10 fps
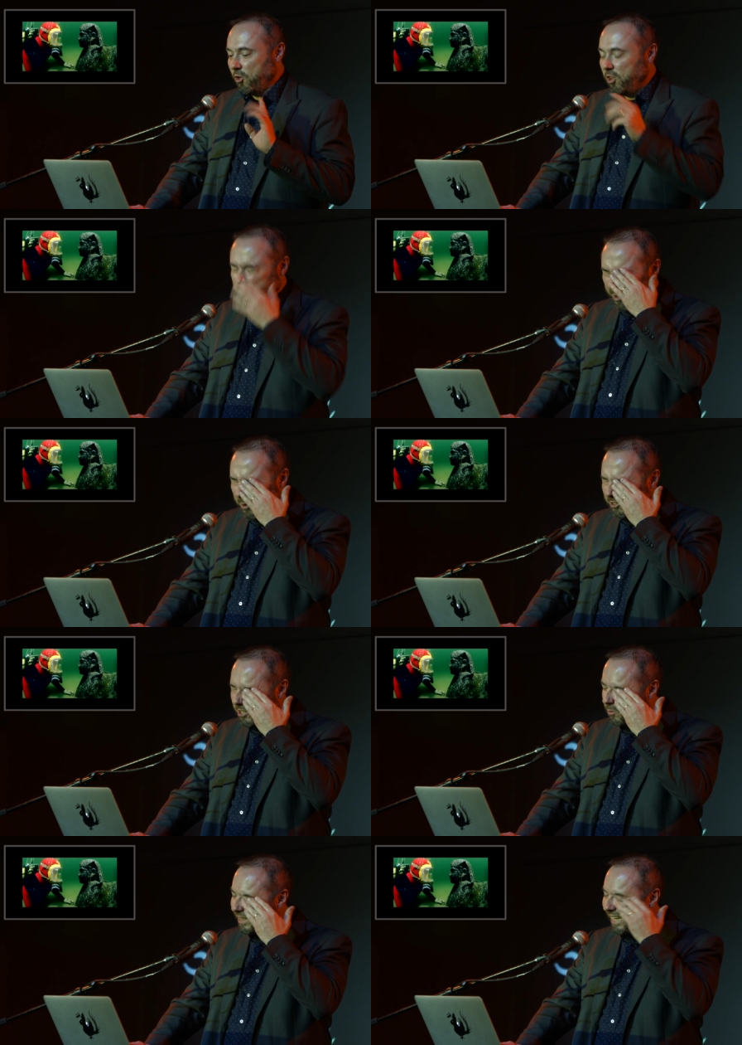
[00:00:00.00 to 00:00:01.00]
The big question
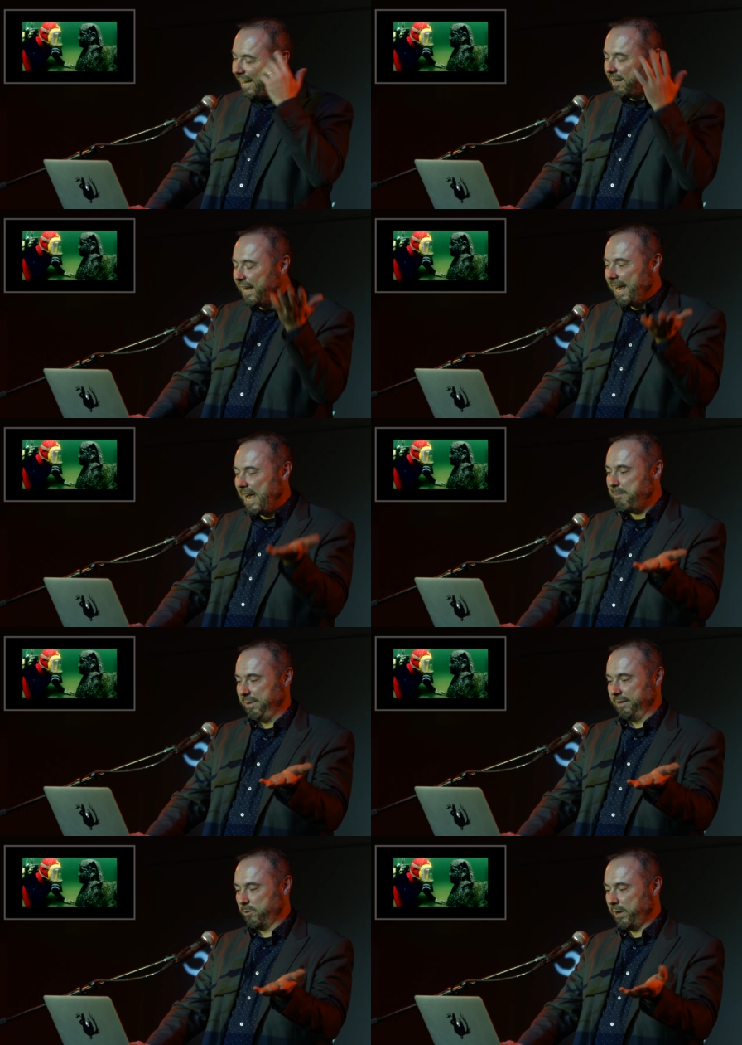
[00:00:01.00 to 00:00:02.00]
is what the hell
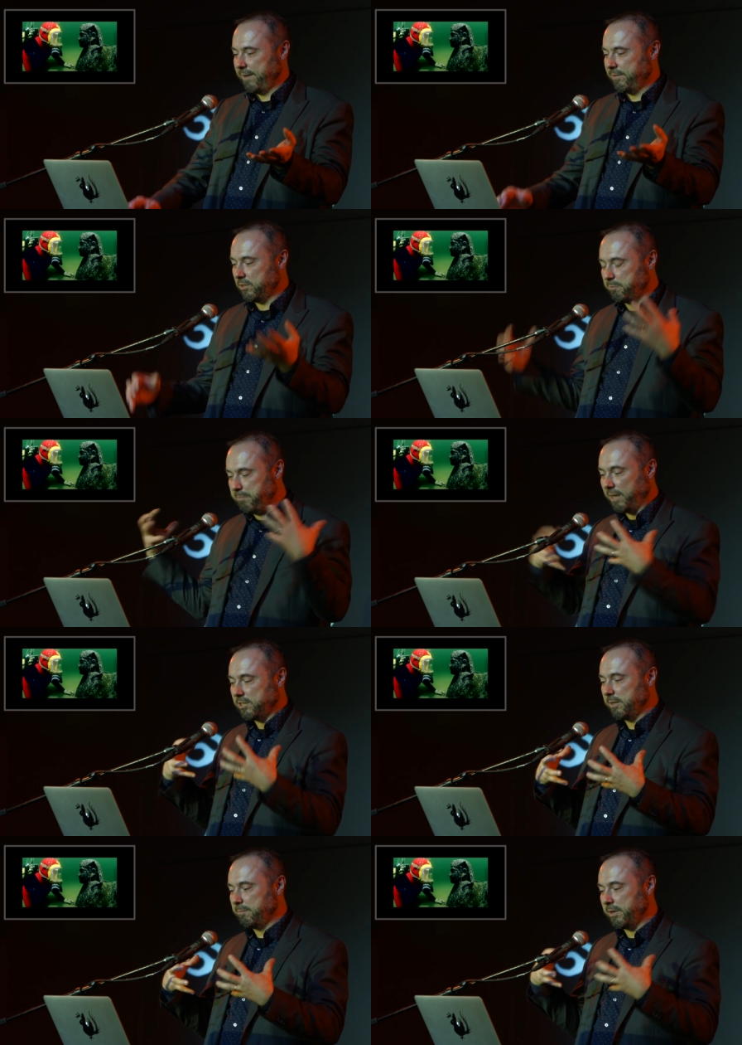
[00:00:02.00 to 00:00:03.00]
happened? We have this
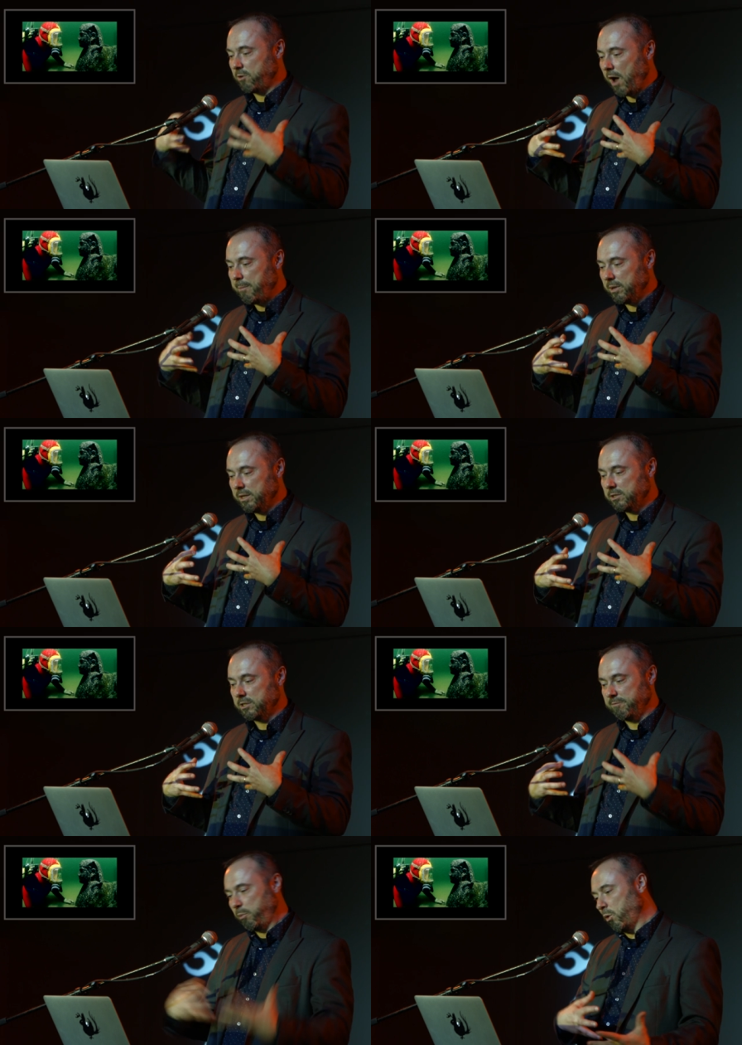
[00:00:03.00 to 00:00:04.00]
buzzing metropolis
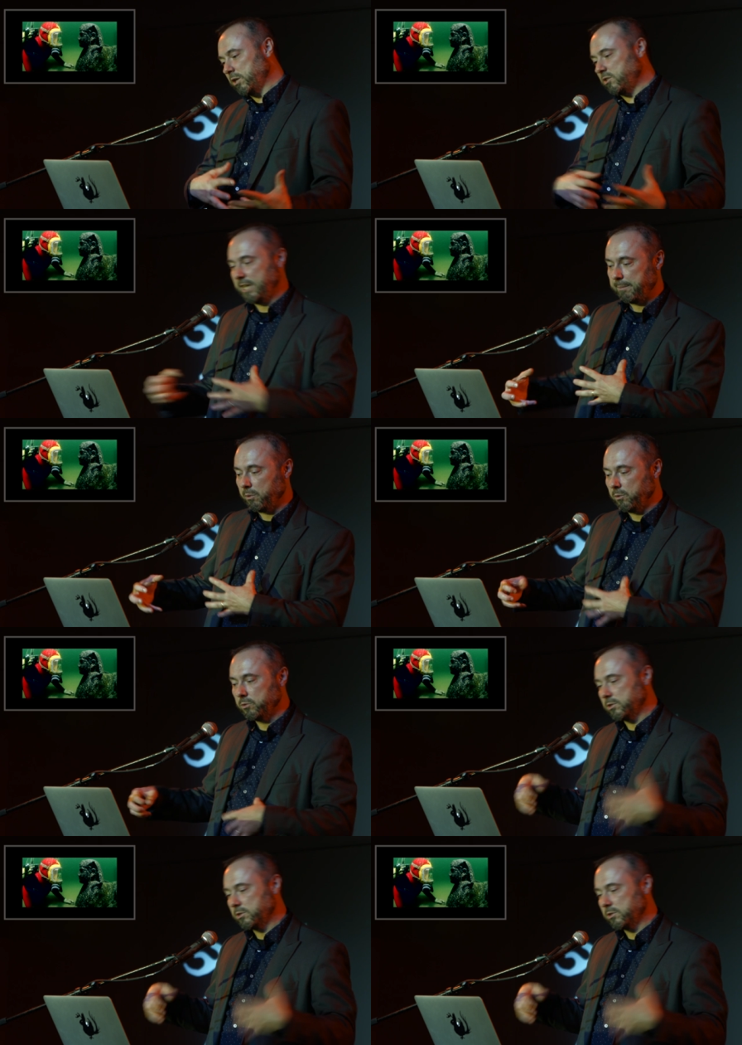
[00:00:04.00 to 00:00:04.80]
of ports, temples,